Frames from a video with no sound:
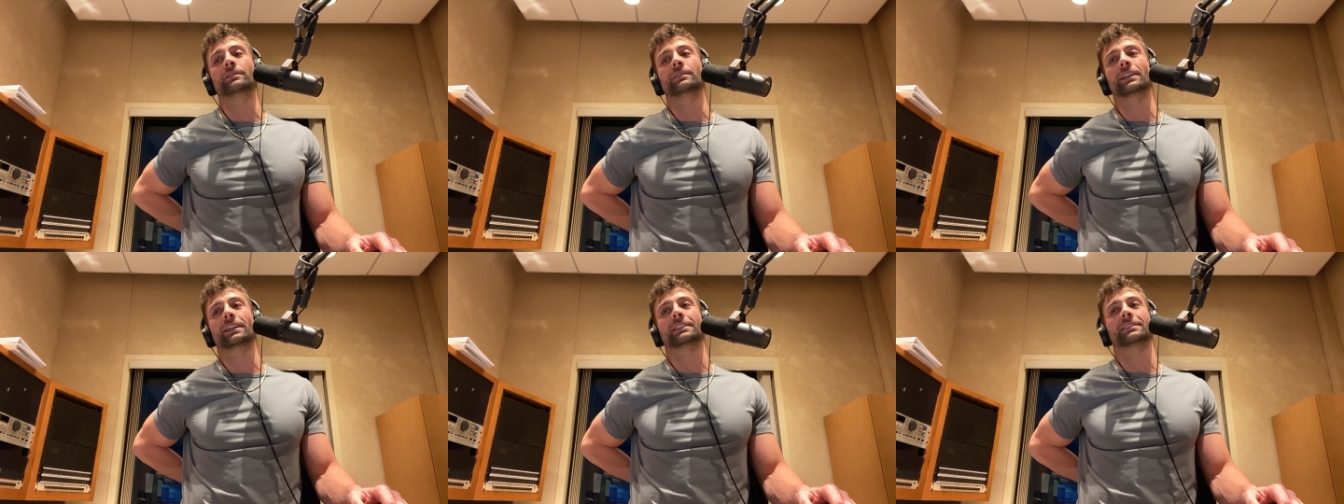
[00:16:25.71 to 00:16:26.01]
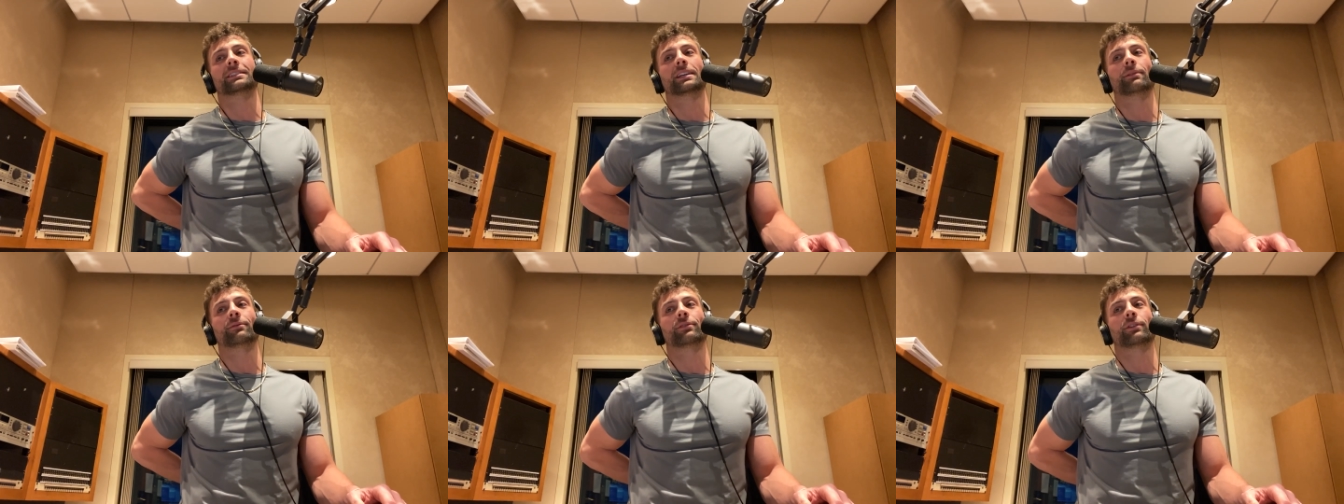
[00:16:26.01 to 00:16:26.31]

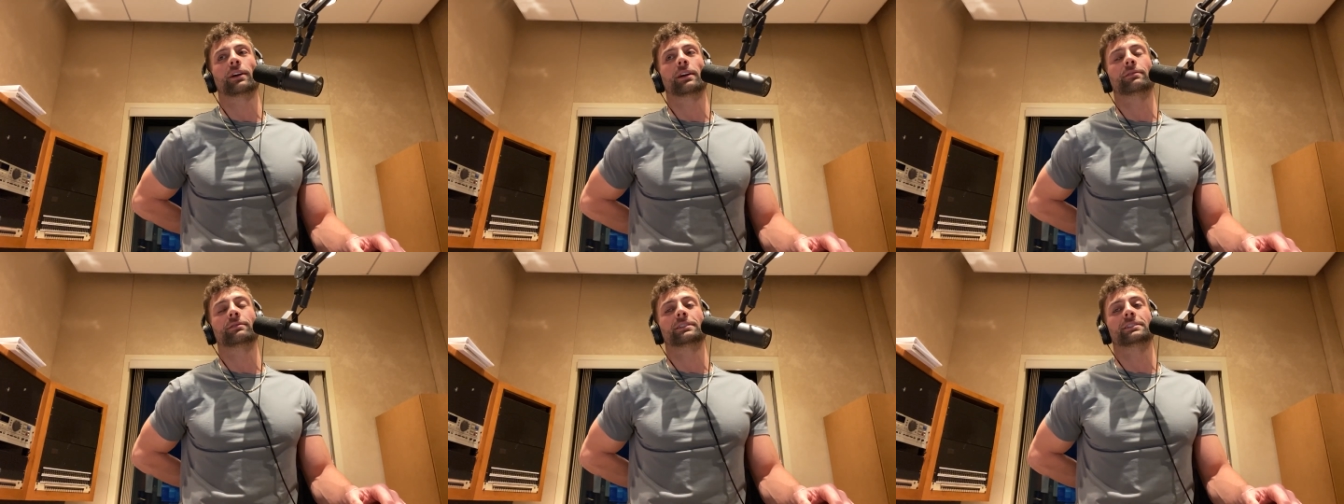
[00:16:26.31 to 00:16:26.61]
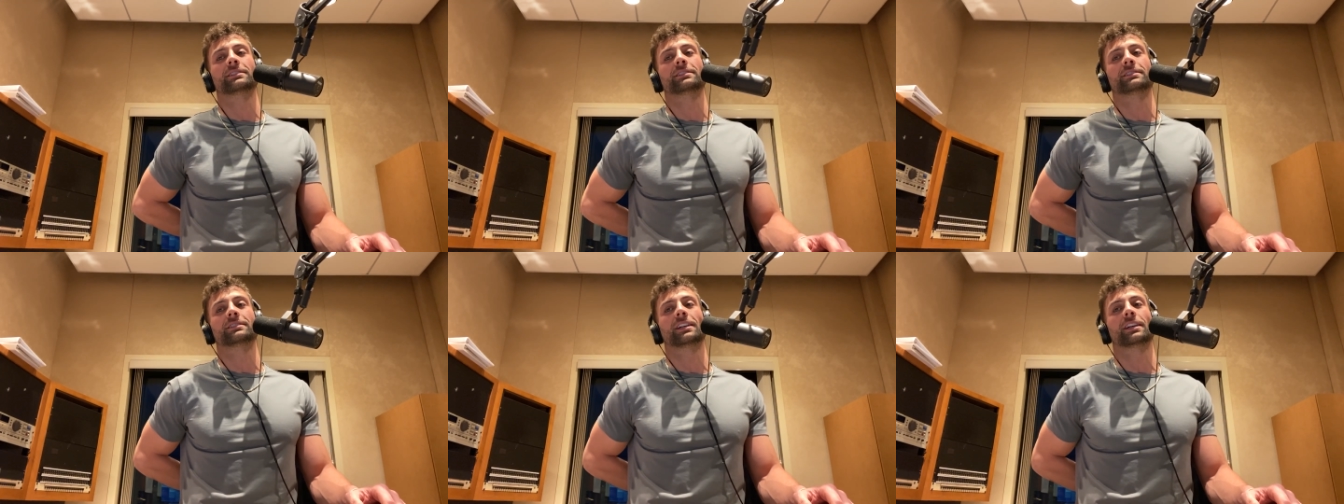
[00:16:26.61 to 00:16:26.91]
Except for every
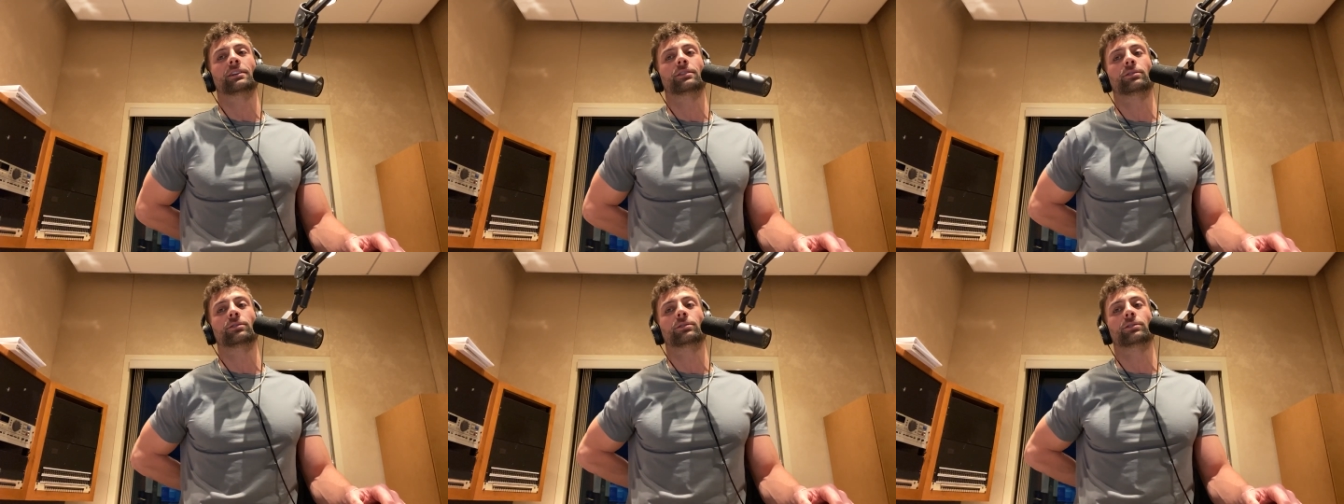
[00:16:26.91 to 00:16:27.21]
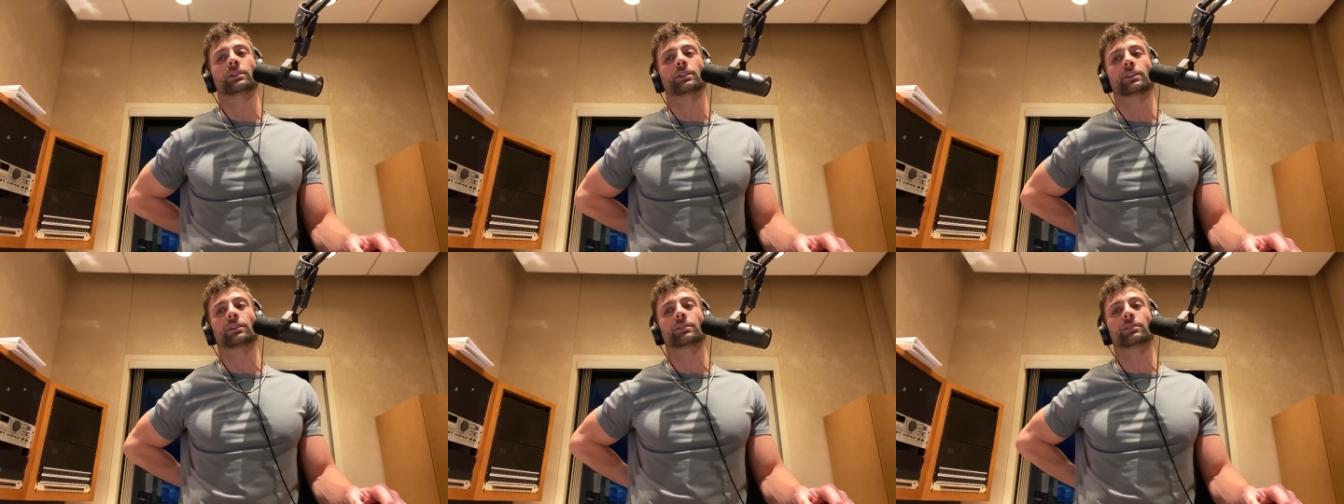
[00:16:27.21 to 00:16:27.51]
single
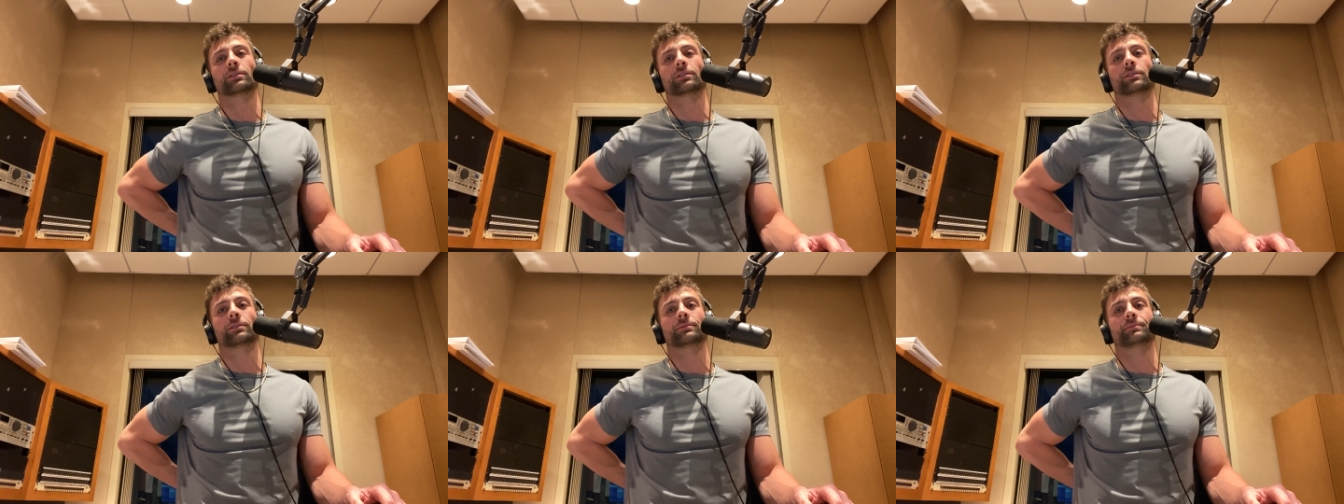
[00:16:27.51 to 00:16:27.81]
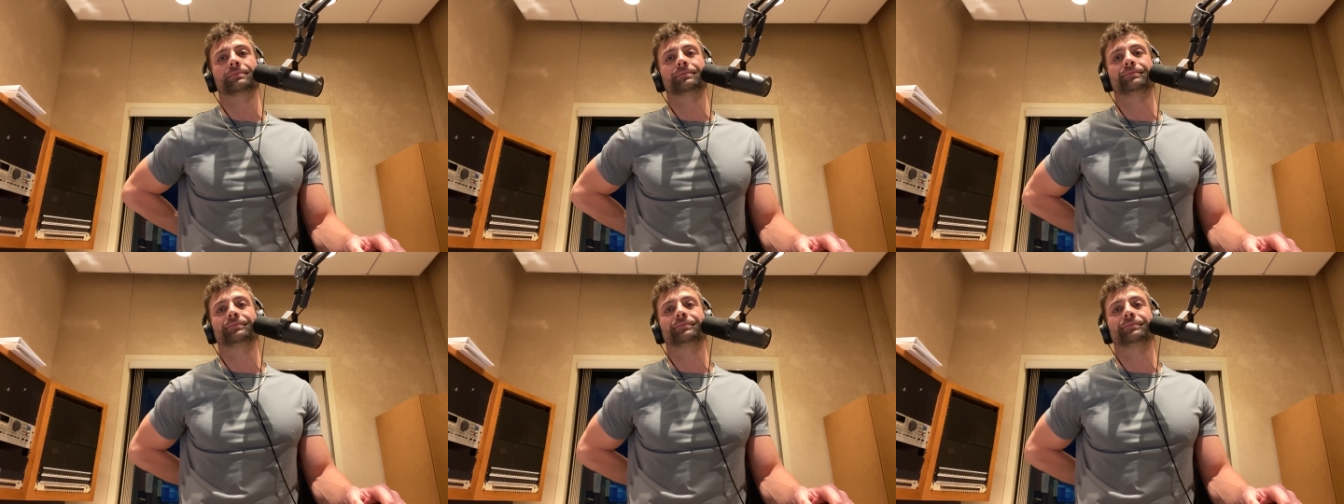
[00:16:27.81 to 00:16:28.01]
girl.